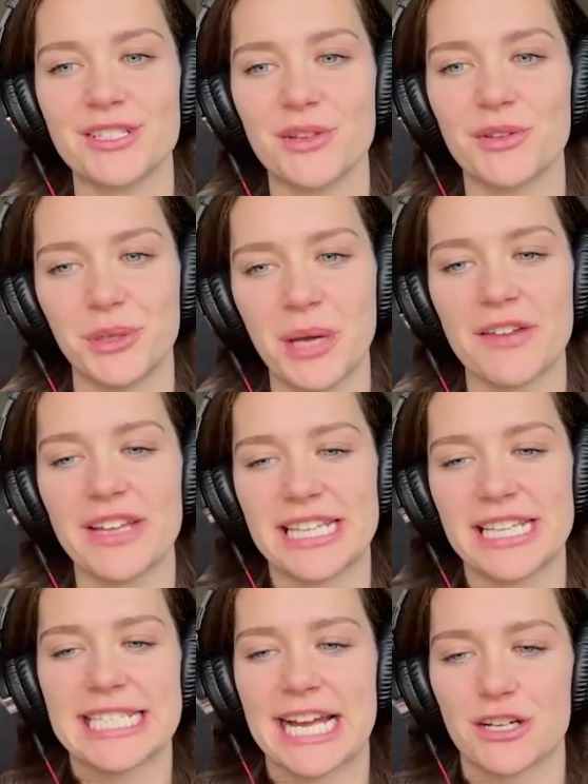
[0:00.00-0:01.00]
So you kind of had
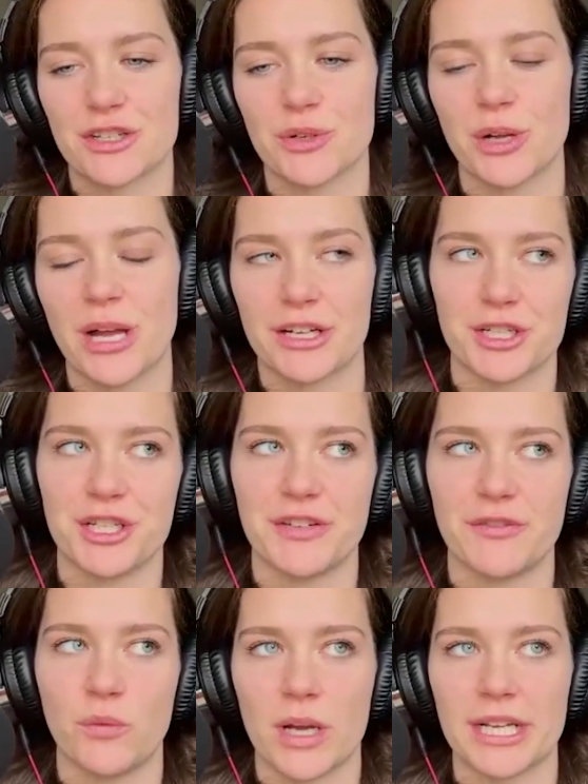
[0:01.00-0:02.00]
this natural energy
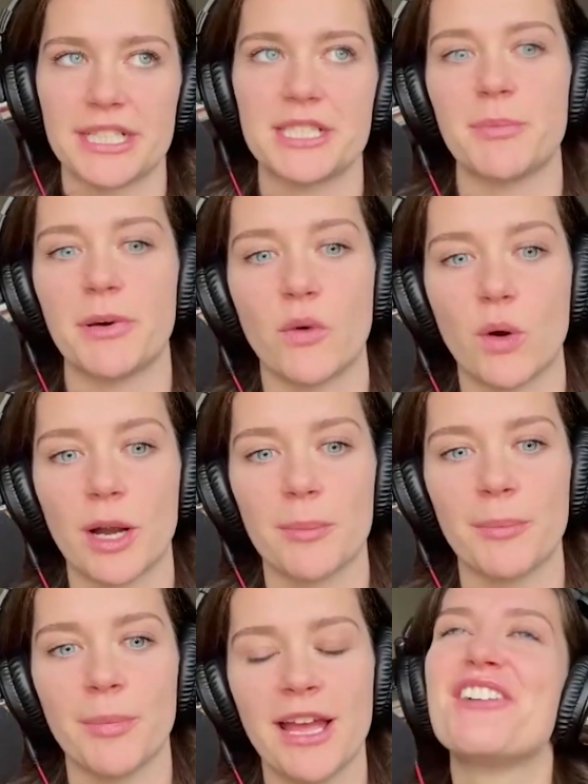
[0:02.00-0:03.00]
of wanting to
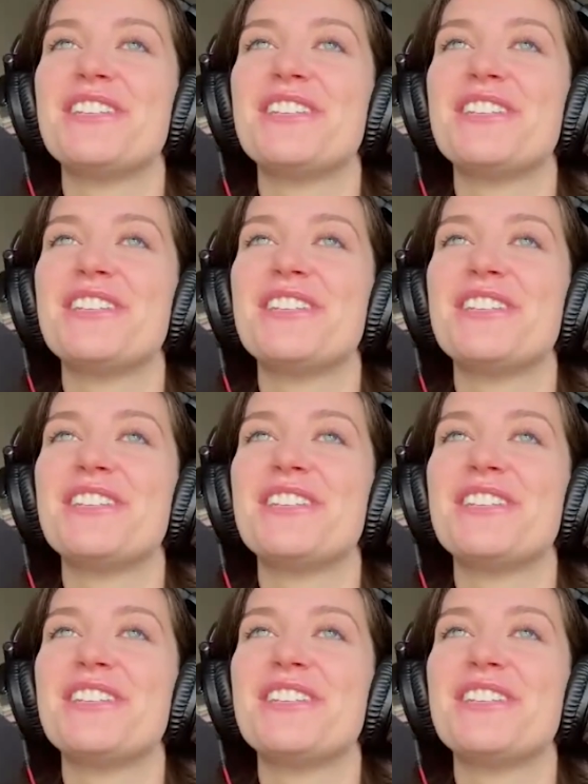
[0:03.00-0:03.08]
perform.